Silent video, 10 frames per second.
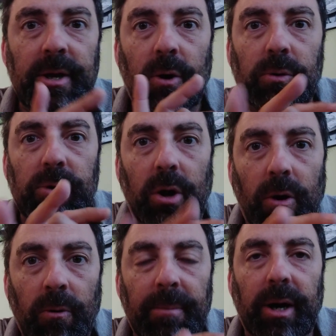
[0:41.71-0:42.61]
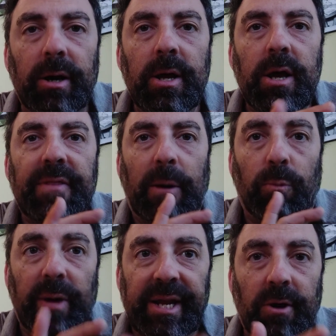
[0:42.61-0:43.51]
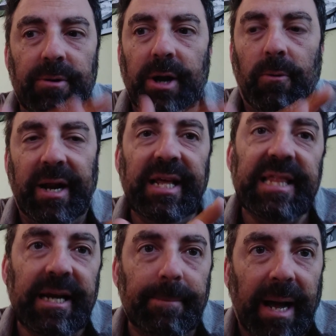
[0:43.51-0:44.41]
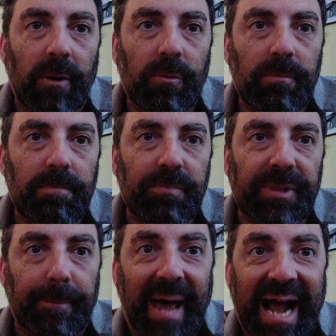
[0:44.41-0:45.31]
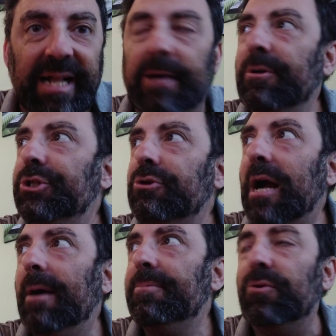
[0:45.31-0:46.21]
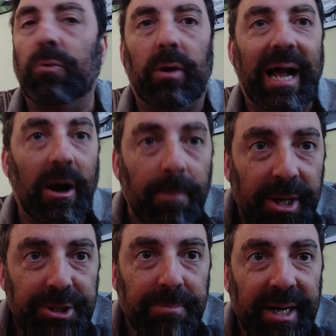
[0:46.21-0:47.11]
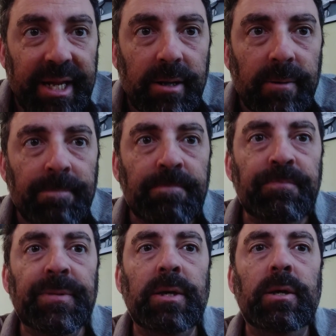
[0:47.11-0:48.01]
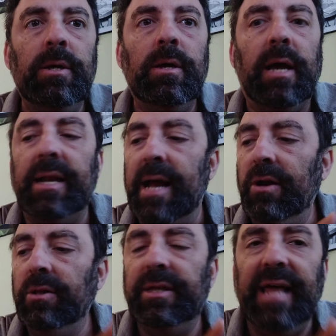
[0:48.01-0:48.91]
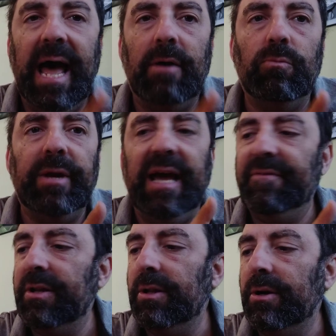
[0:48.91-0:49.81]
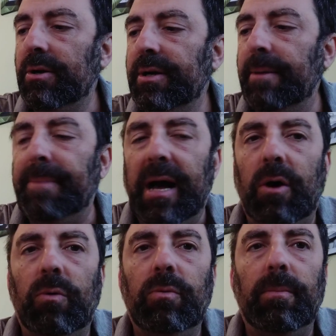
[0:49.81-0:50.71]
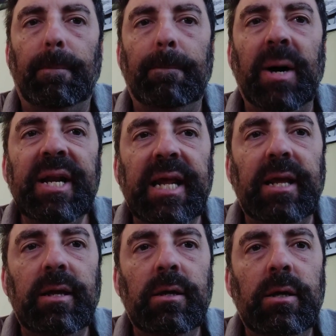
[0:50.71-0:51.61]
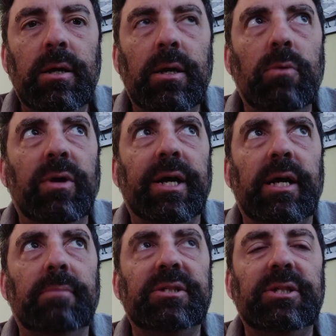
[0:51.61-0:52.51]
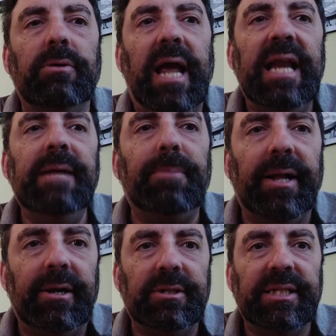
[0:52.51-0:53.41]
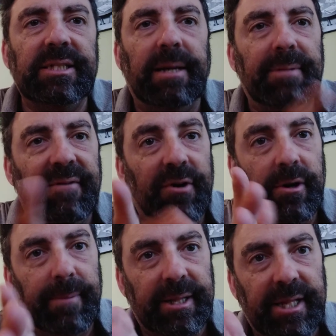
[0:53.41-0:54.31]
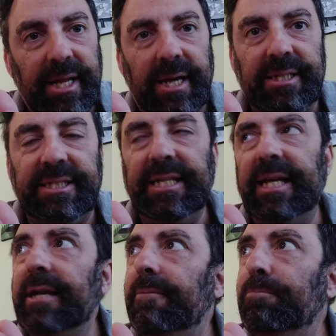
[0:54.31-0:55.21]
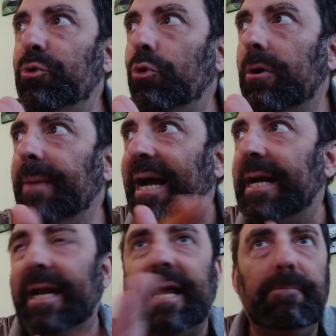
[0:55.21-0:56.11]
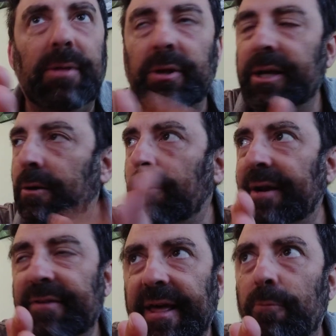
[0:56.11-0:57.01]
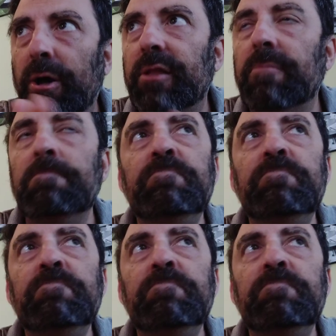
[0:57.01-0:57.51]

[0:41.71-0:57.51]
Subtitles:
Oklahoma, that we don't know anything about the bag that was dropped or how much money? And not only that, we haven't learned about money when it comes to any players, except I've heard about the Tennessee quarterback got $8 million or whatever that was.